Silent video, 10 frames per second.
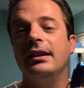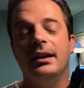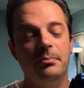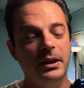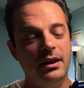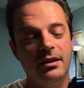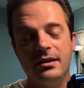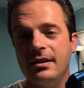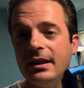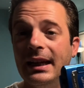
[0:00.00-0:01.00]

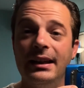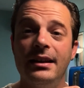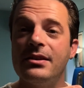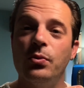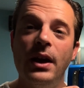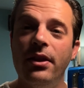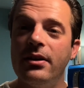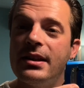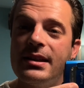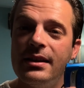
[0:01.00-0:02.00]
because it is weather
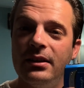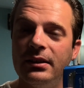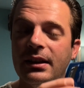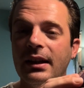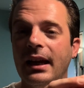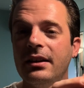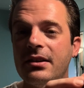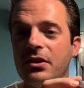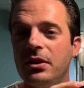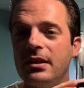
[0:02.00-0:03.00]
sealed, and as
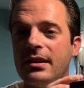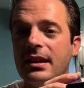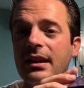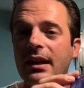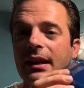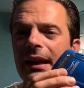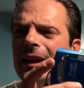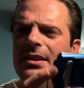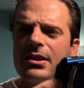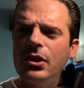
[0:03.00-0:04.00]
you can see, it
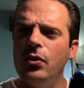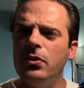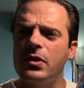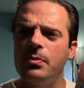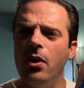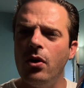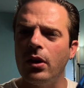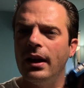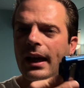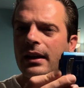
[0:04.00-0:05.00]
is so small
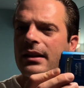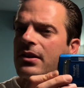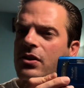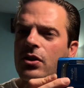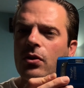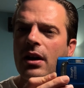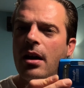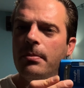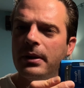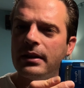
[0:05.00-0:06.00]
and it is so
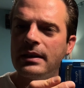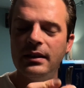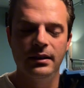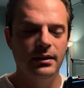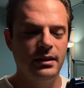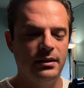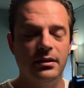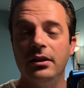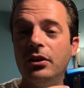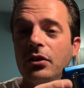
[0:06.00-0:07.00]
compact that
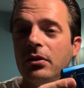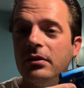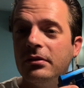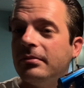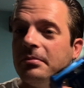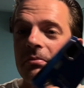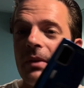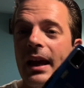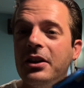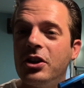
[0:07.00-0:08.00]
you could
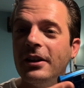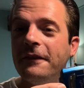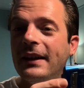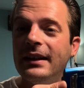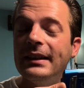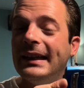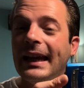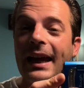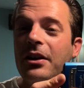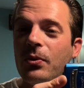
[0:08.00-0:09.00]
actually fit it
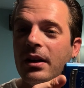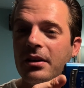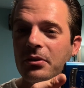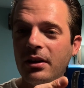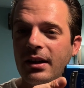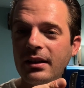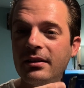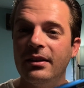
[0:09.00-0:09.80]
anywhere you like.